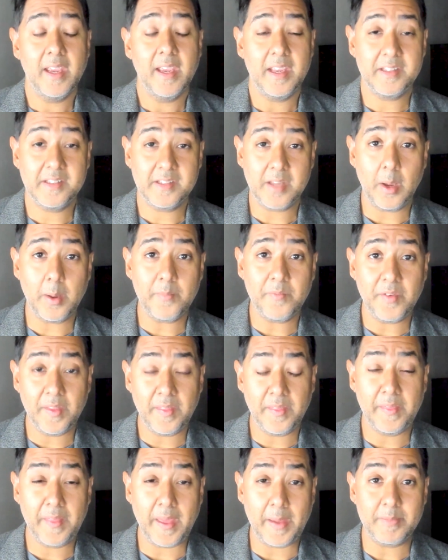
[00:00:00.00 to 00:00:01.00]
It's time
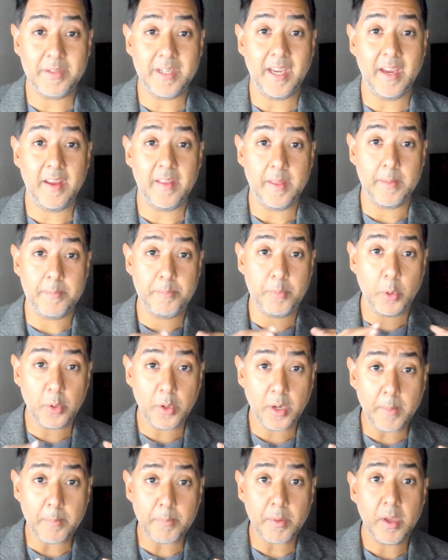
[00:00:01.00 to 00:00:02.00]
for them to either put
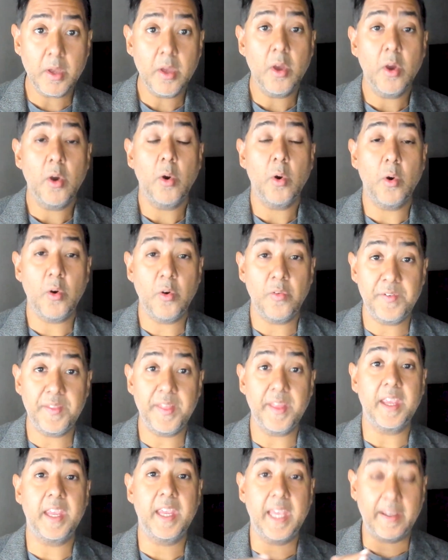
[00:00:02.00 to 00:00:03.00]
up or for
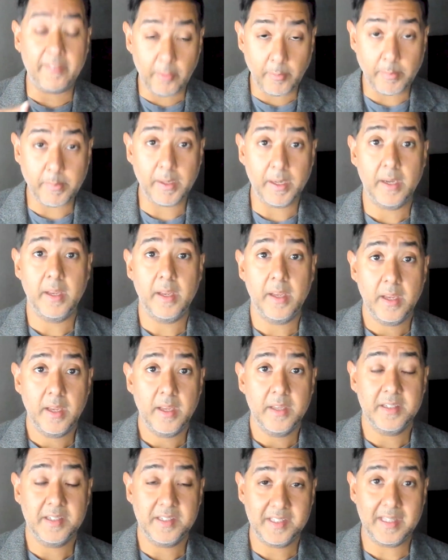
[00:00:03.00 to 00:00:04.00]
the government
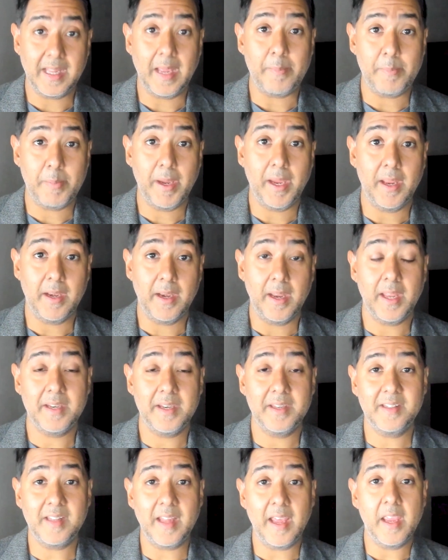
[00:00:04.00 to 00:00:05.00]
to step in
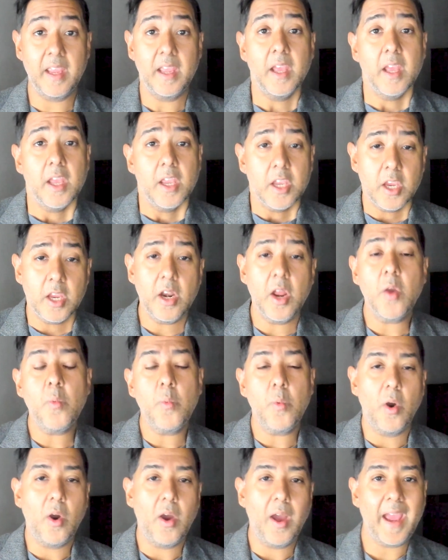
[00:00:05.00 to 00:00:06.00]
and say, you know
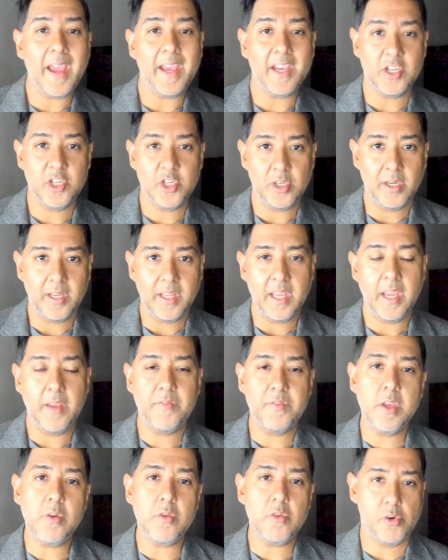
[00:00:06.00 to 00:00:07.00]
what, actually,
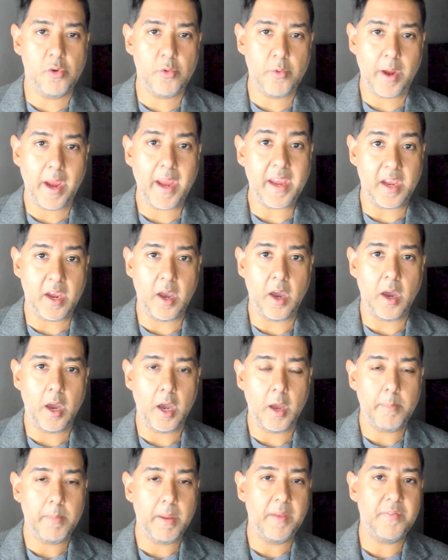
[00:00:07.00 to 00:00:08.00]
if you create
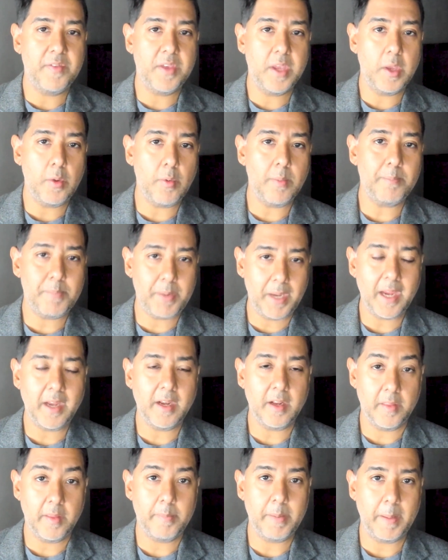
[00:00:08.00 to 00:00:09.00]
harm, if you impede
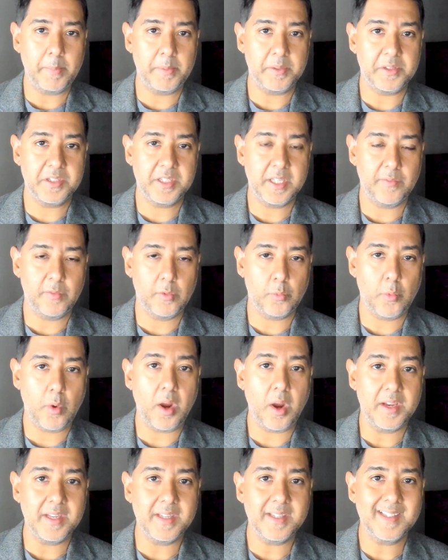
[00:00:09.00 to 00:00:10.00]
other people's civil
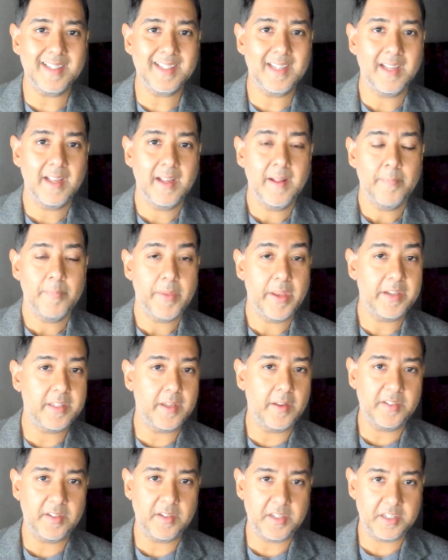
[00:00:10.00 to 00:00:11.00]
rights, in
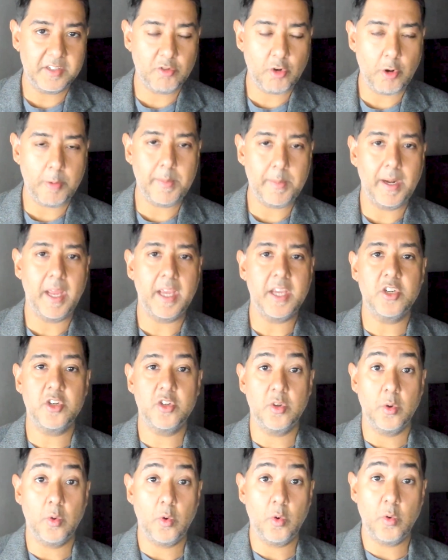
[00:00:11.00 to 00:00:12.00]
terms of
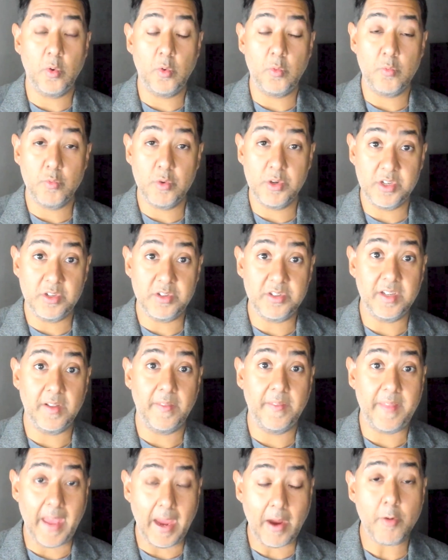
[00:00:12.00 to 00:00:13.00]
discrimination or
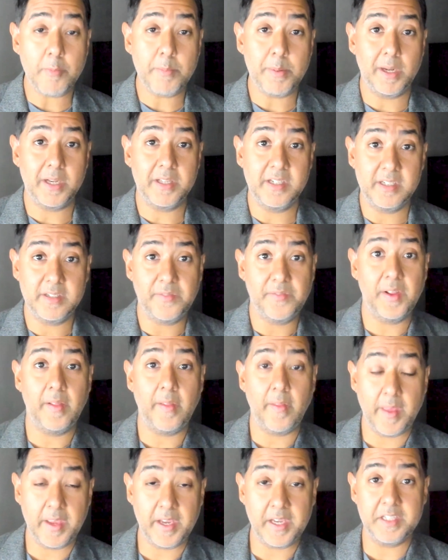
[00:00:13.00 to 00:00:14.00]
reducing their ability to feel
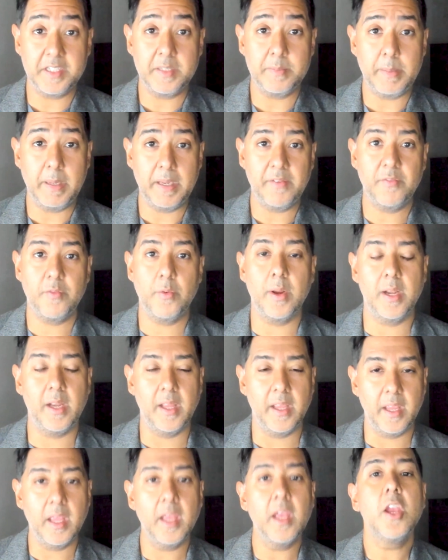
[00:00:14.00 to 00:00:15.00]
that they can speak
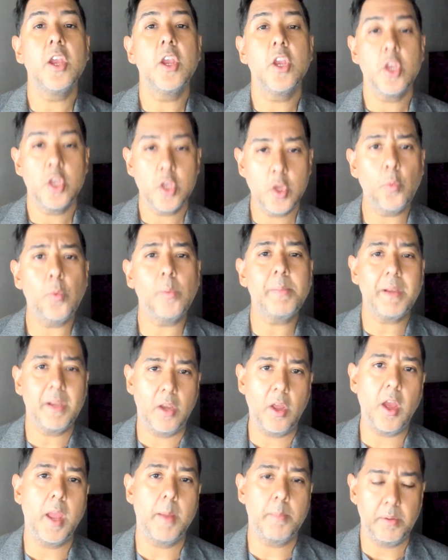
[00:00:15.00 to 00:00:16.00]
freely, you will be
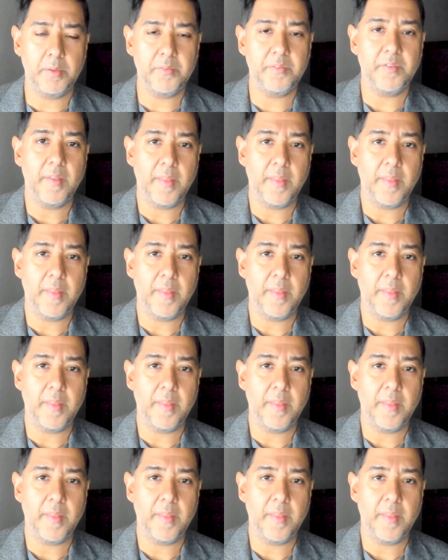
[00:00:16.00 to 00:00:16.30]
liable for